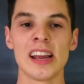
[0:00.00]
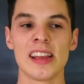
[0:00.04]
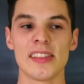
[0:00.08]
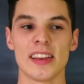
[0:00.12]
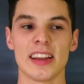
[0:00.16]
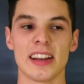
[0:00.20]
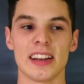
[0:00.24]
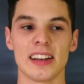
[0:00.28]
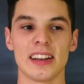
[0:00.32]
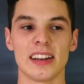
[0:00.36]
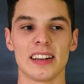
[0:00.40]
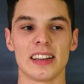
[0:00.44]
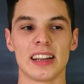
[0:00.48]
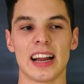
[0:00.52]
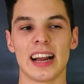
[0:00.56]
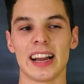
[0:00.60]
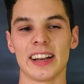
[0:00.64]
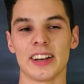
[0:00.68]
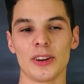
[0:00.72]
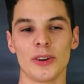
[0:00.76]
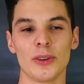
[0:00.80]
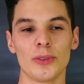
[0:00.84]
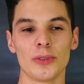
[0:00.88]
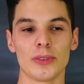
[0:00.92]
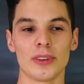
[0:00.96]
that I
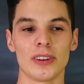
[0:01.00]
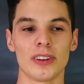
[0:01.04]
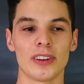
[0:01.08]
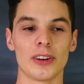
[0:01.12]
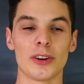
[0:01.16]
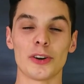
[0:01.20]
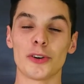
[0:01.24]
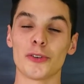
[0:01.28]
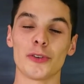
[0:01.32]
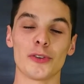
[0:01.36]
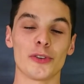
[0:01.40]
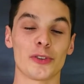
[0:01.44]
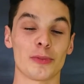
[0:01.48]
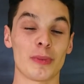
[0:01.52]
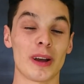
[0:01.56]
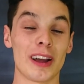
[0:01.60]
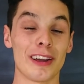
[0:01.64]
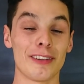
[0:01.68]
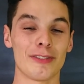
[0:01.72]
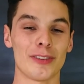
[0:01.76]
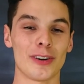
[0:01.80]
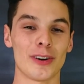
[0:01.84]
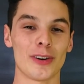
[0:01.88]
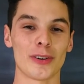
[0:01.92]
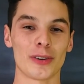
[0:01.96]
don't know if it was my
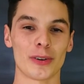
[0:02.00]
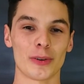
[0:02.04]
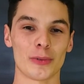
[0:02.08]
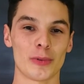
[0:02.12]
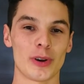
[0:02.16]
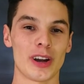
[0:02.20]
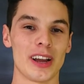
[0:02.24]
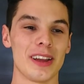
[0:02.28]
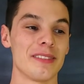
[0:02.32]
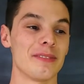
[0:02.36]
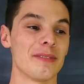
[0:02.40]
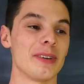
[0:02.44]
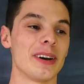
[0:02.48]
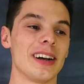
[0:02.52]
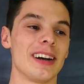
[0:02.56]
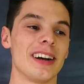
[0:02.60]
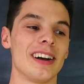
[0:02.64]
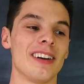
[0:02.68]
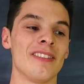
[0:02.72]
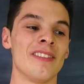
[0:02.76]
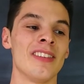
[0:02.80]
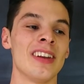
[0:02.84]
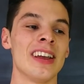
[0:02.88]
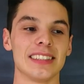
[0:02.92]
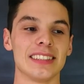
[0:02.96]
fault or what, but
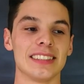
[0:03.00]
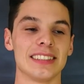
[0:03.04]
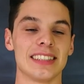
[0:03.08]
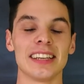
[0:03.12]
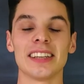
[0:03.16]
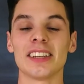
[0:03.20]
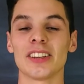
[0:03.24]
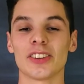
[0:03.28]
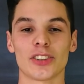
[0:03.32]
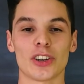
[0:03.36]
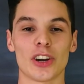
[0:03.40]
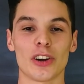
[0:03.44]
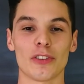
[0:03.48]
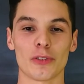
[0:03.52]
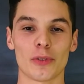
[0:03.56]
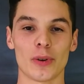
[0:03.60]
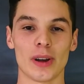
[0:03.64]
um, didn't dissolve